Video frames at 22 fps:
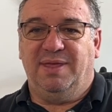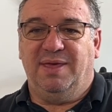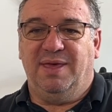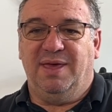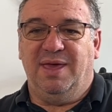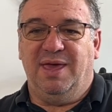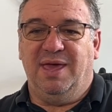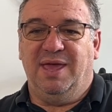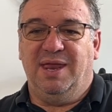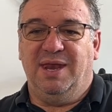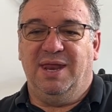
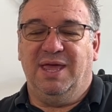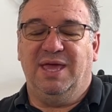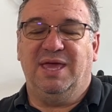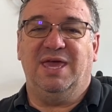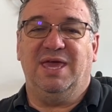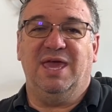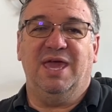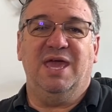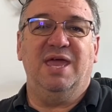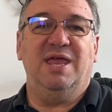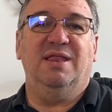and
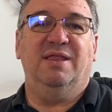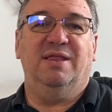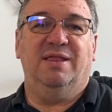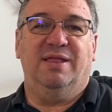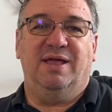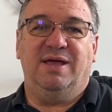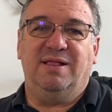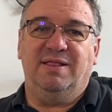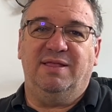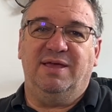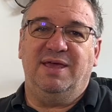again,
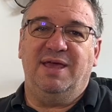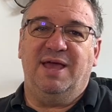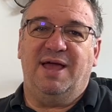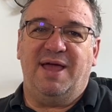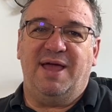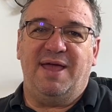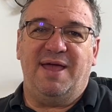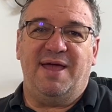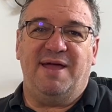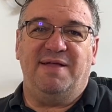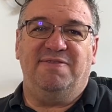luckily I
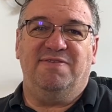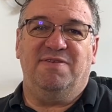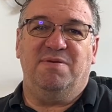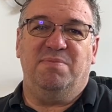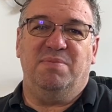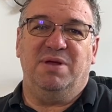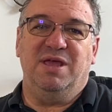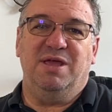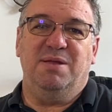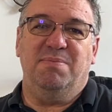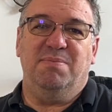had
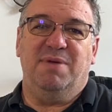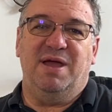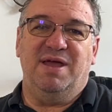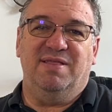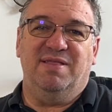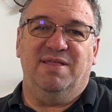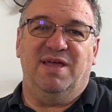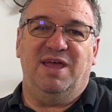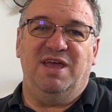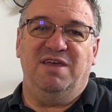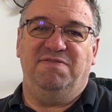somebody in my
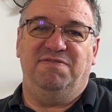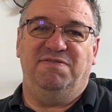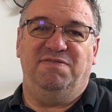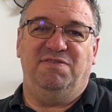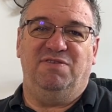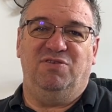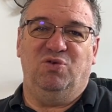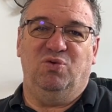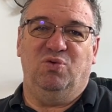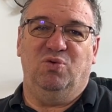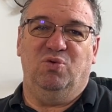life
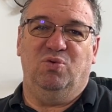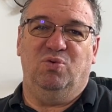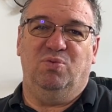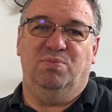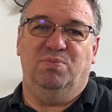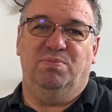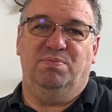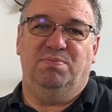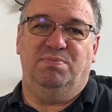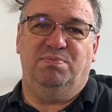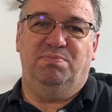to
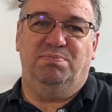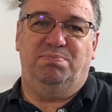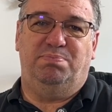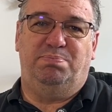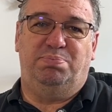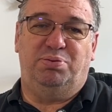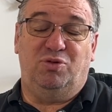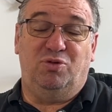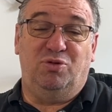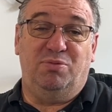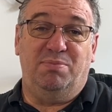
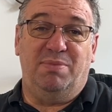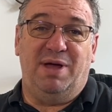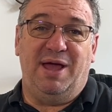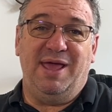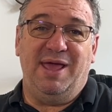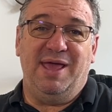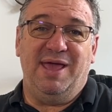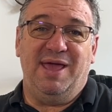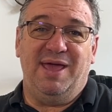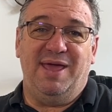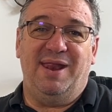pull my
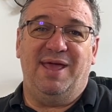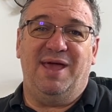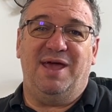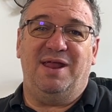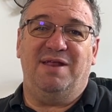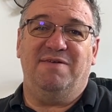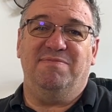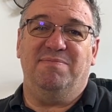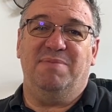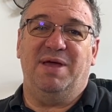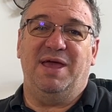head out
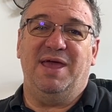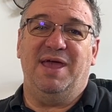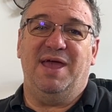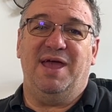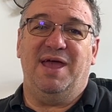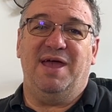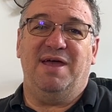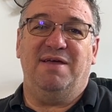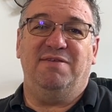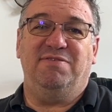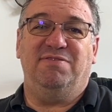of my
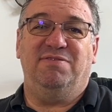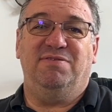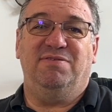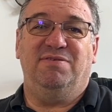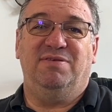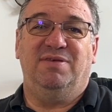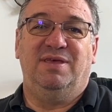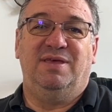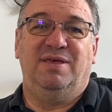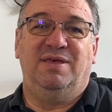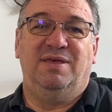ass,
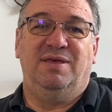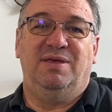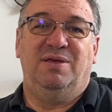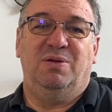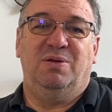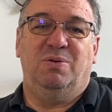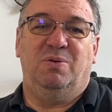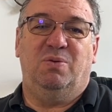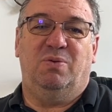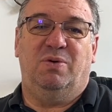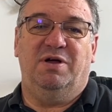
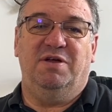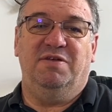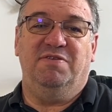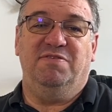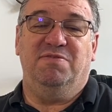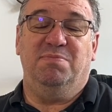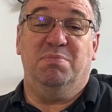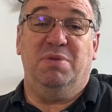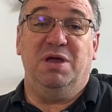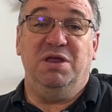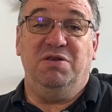
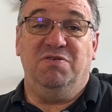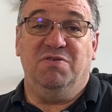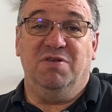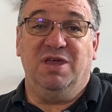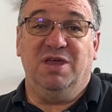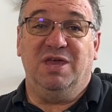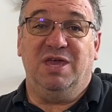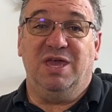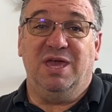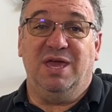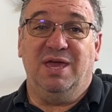was my
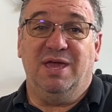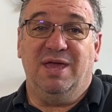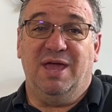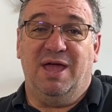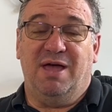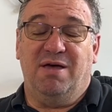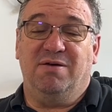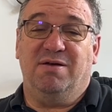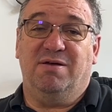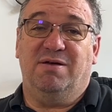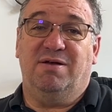drinking
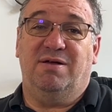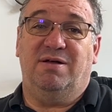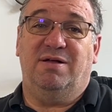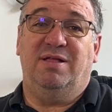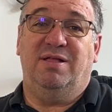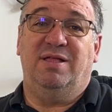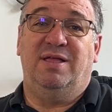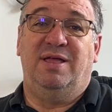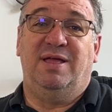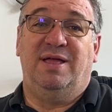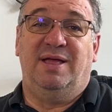
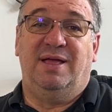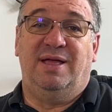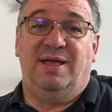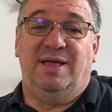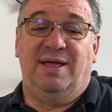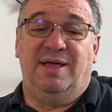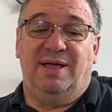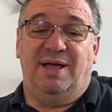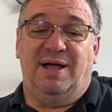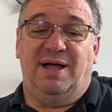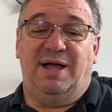alcohol.
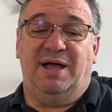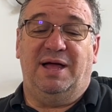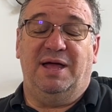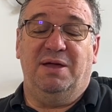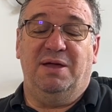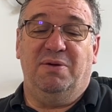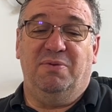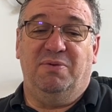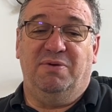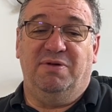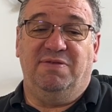I
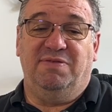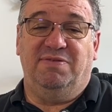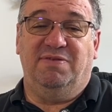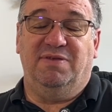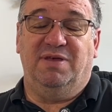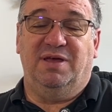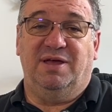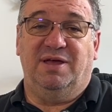was